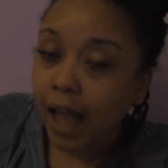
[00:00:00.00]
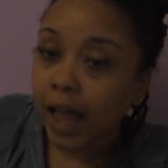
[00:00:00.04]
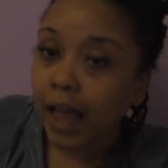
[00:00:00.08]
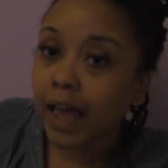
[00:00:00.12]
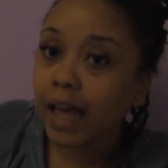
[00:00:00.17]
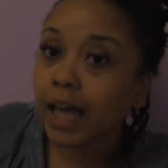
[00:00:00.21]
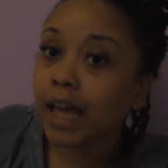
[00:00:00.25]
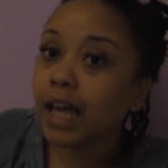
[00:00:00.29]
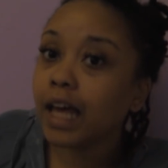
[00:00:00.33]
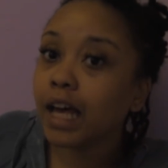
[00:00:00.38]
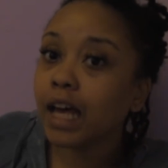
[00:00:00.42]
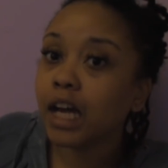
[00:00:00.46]

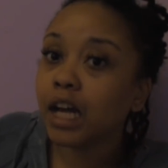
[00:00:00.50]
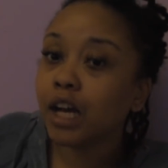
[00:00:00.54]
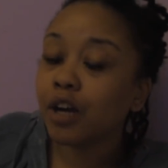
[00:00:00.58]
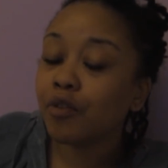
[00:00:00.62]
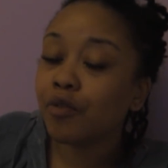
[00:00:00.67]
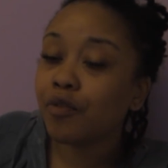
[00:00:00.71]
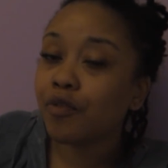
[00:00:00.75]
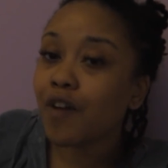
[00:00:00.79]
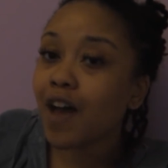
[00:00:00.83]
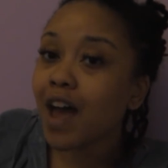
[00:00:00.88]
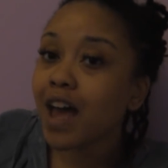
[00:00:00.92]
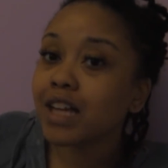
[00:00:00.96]
And
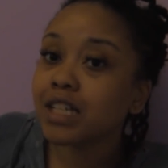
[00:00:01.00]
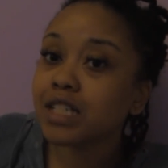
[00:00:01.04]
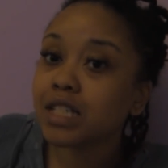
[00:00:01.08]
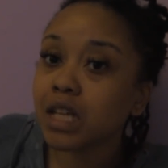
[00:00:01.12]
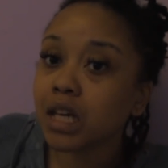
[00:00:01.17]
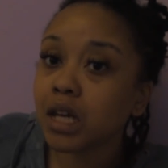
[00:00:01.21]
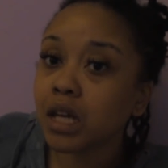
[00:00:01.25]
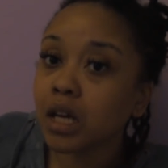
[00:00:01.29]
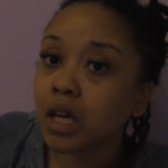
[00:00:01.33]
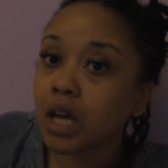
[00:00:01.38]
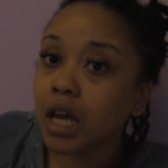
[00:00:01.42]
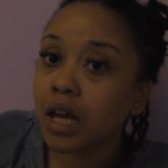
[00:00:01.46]

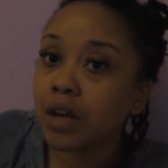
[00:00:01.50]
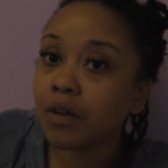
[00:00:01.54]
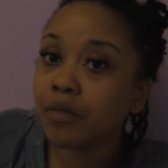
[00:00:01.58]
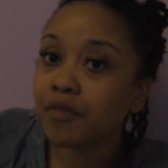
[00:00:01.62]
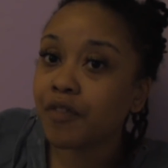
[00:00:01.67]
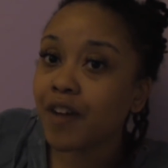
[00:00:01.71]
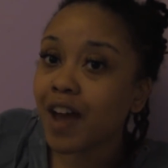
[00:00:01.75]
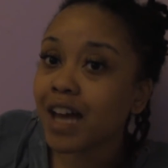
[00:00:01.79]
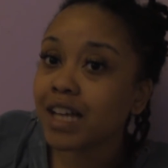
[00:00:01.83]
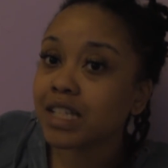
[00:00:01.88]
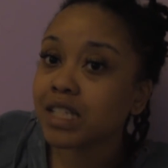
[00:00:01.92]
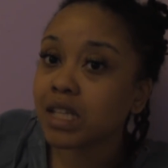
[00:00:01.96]
fasting
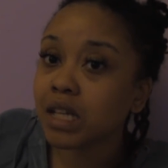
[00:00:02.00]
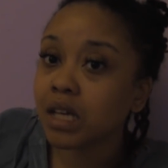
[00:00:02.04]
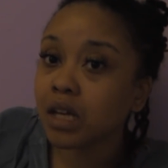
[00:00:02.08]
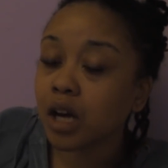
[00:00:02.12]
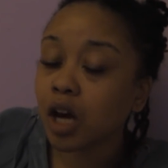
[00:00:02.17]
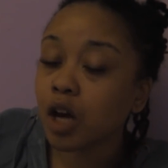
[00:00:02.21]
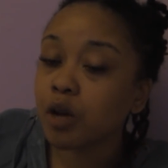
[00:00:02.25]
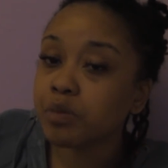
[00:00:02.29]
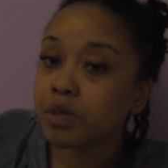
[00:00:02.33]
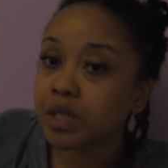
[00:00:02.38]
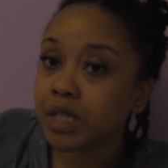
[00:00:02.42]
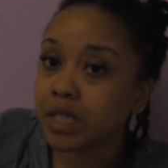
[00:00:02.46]

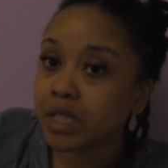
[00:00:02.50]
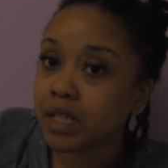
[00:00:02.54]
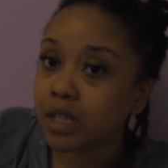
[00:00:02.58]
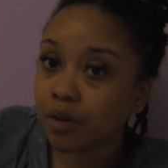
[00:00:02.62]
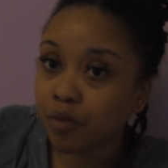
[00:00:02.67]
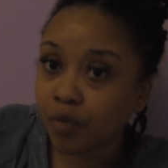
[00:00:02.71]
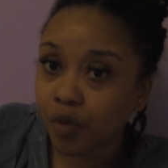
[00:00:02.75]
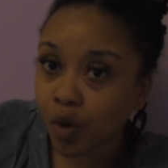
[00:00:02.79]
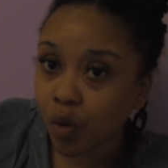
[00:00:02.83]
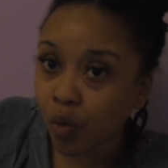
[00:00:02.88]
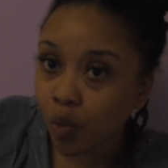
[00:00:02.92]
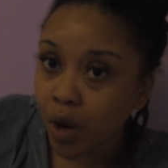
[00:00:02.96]
comes in
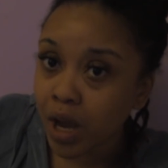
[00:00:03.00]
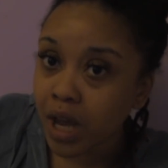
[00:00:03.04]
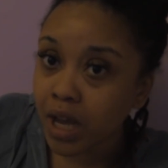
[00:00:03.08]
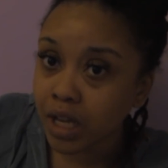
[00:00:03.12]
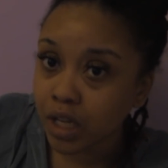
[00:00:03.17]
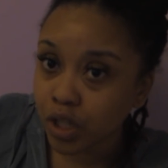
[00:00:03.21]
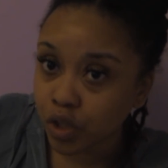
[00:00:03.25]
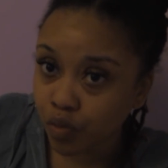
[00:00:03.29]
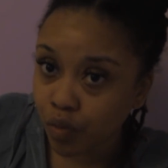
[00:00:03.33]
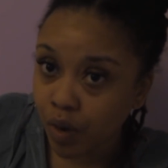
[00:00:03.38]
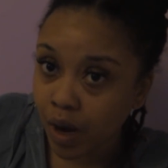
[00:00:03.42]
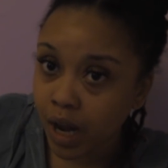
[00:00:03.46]
different
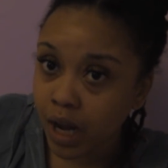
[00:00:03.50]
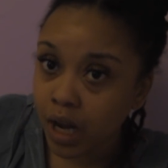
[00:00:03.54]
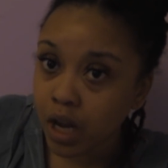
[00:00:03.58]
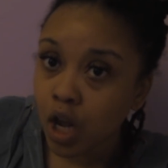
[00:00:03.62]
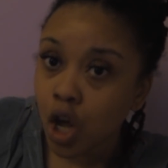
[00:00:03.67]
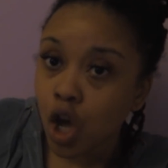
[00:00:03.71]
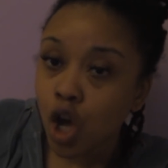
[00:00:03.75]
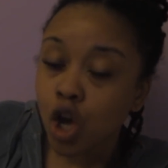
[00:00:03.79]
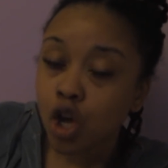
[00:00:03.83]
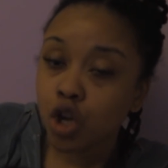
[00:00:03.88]
ways, right?